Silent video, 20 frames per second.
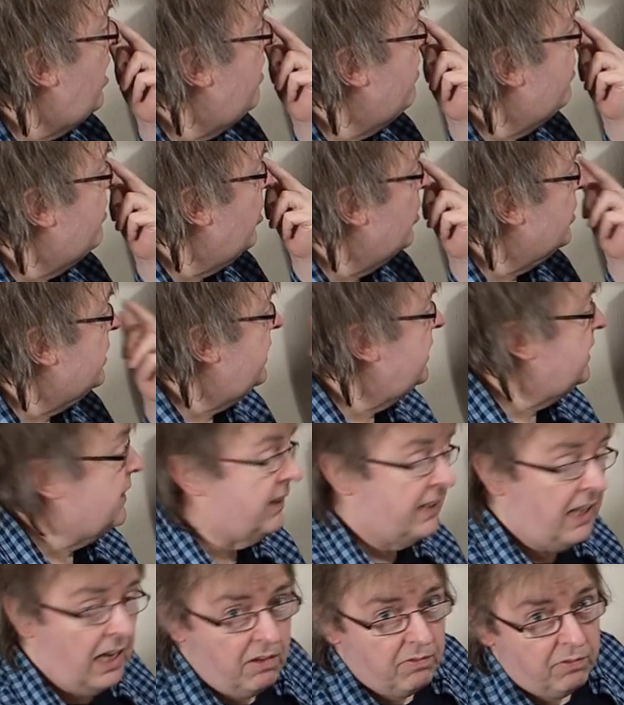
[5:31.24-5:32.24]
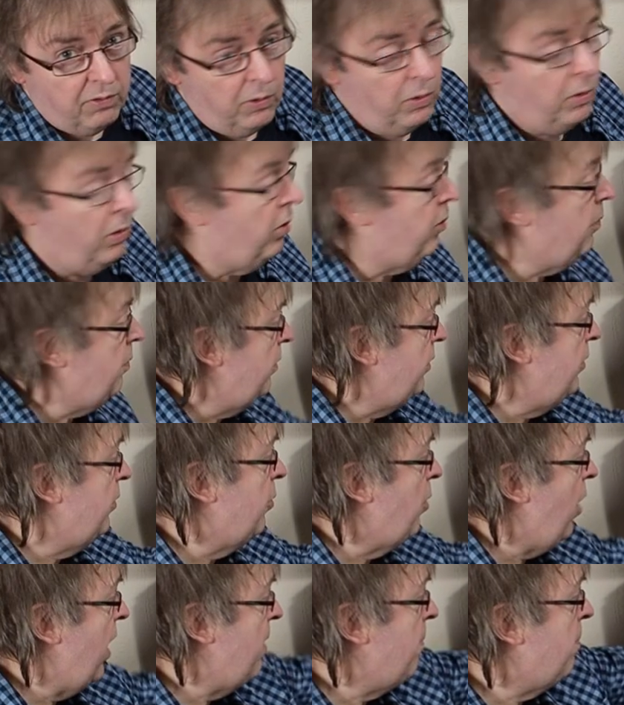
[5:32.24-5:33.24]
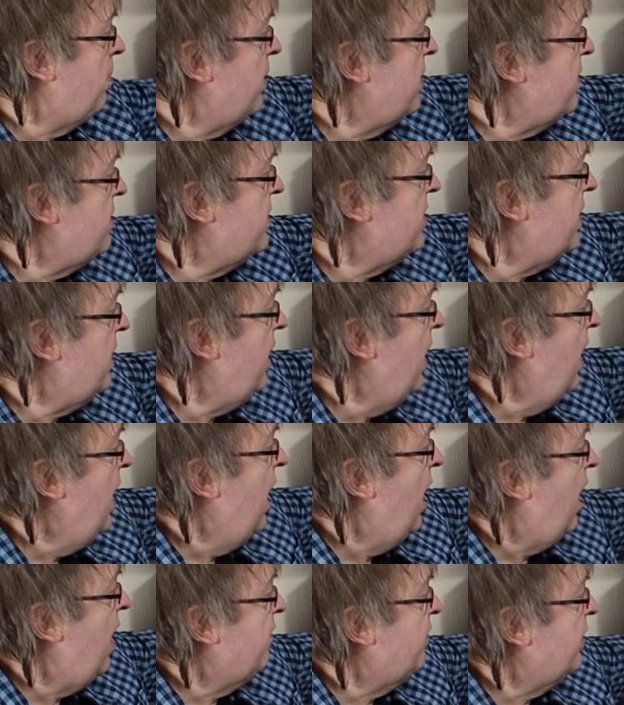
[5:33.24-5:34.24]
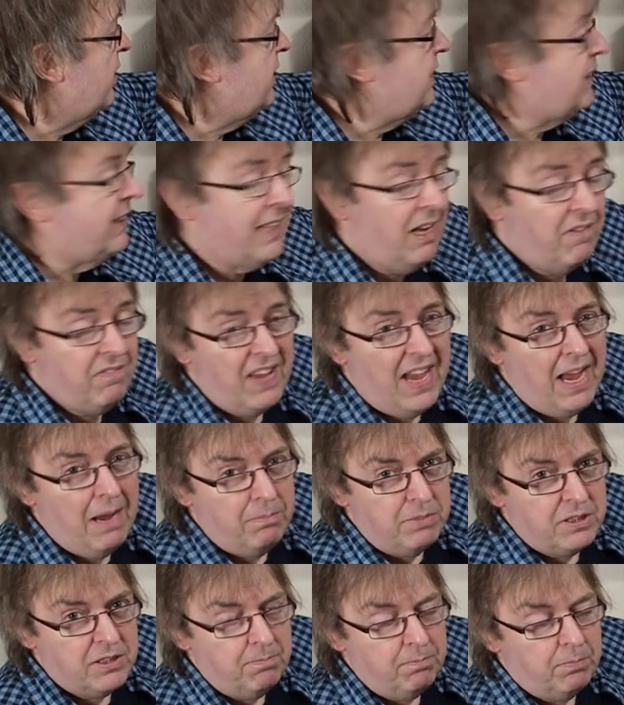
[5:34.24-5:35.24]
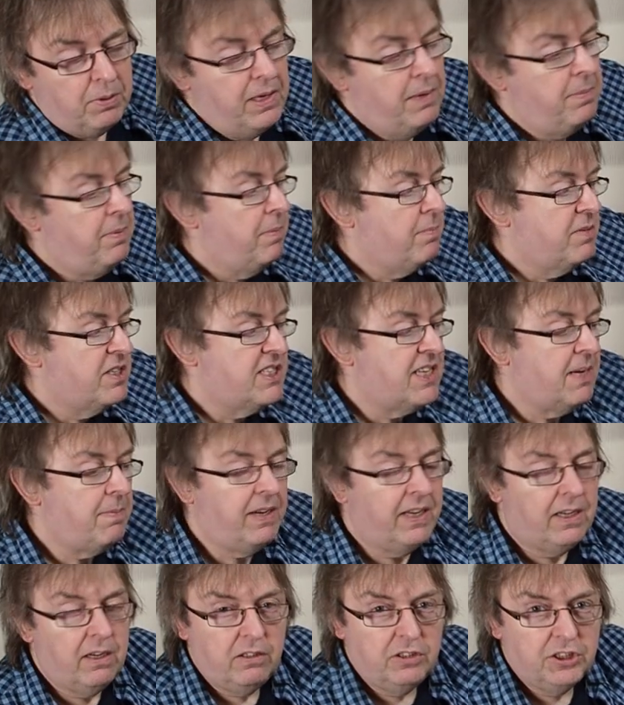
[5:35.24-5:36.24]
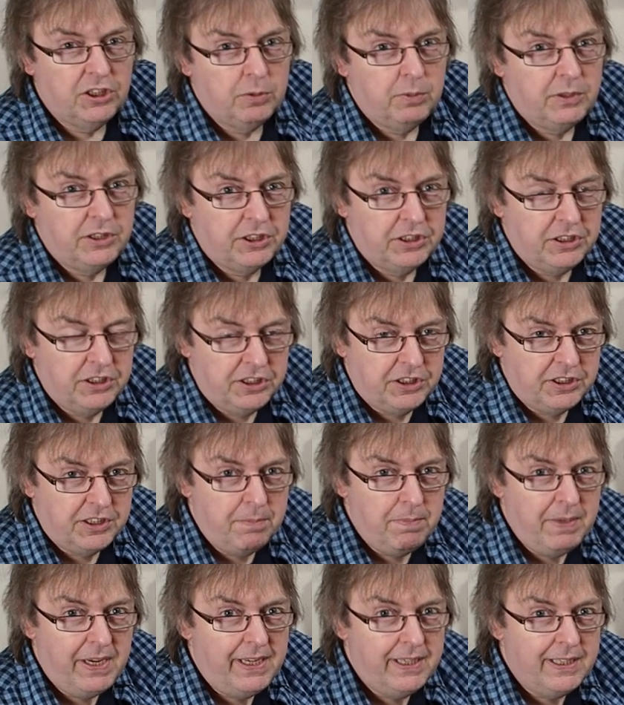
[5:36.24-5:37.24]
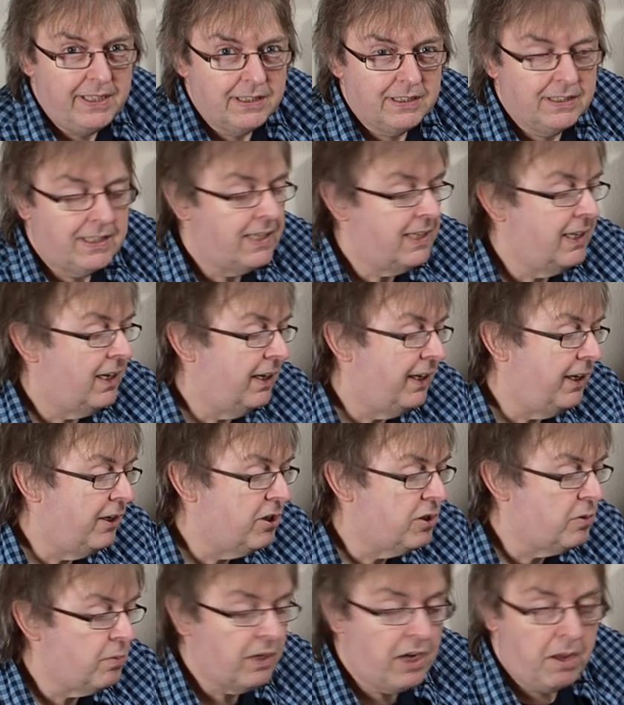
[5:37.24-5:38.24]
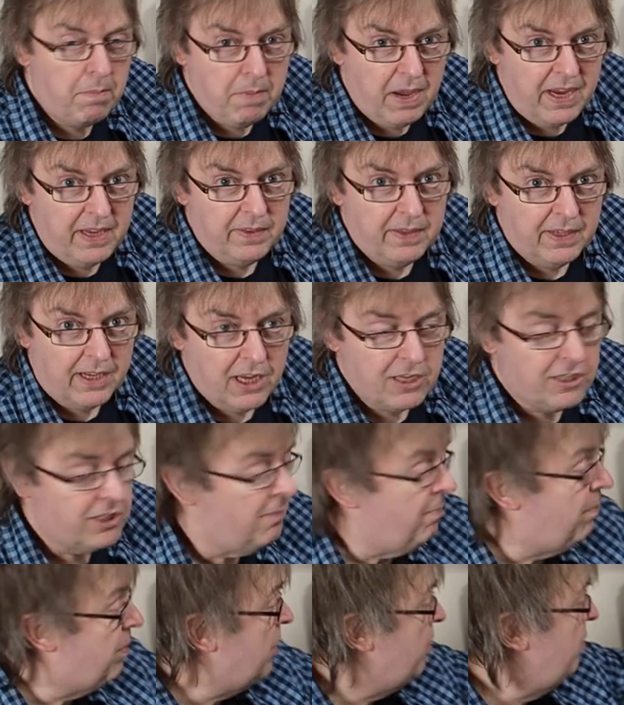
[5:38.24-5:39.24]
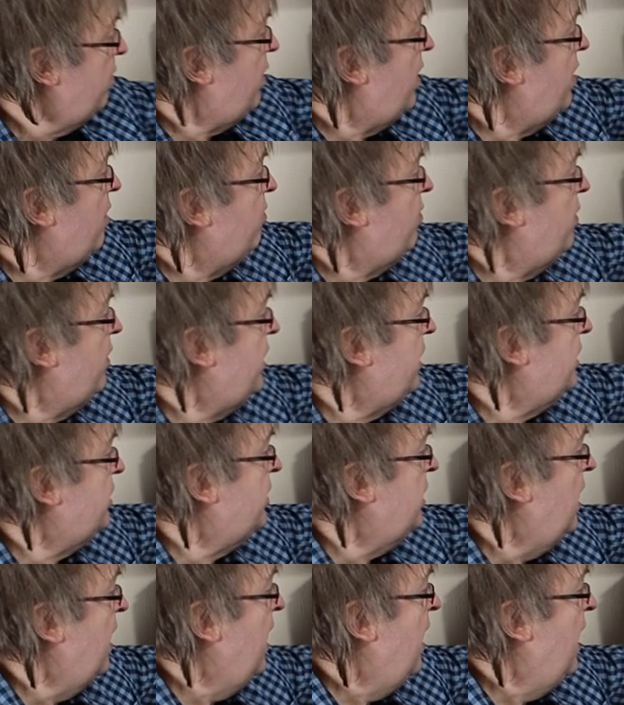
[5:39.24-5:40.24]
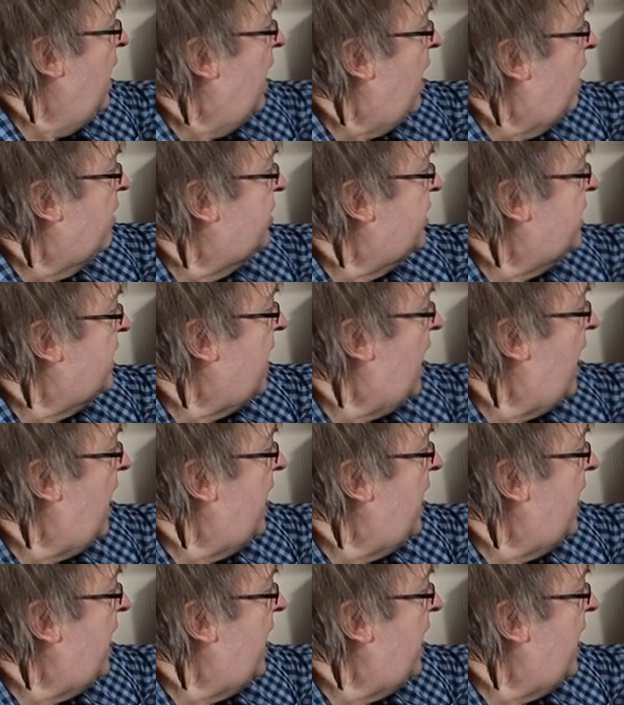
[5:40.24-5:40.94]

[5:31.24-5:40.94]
I've got it set for the right printer. I've got it set for Epson Premium Semi-Gloss, which is the media setting I used when I made the custom profile for this. I set it